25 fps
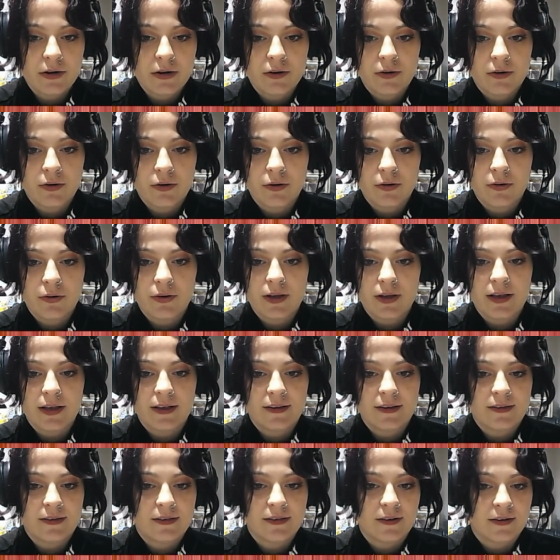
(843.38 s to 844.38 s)
who
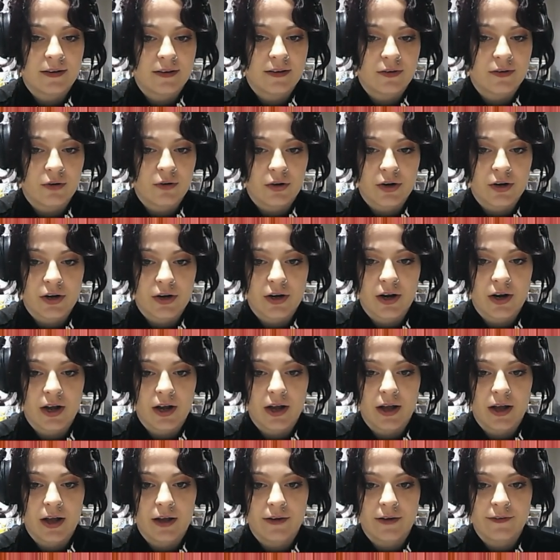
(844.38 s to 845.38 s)
is the daughter
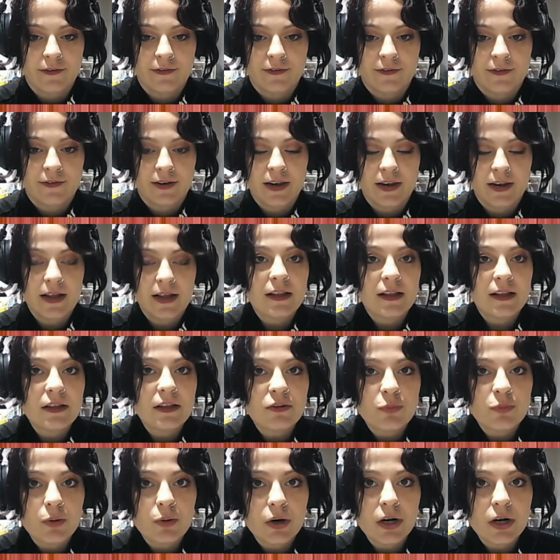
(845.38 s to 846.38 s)
of
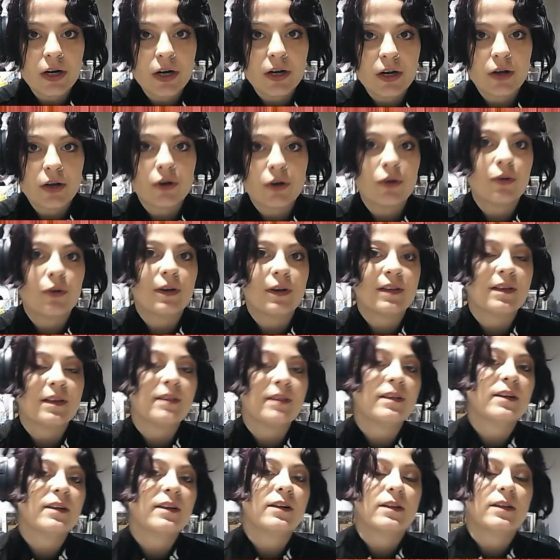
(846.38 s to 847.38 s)
Nicholas Ward, who is a
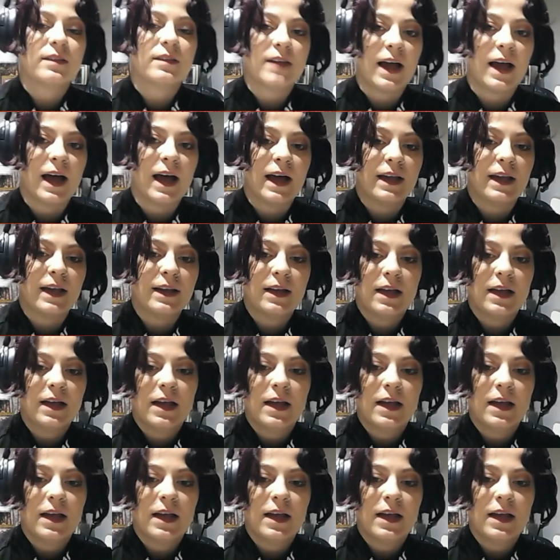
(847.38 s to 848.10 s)
single dad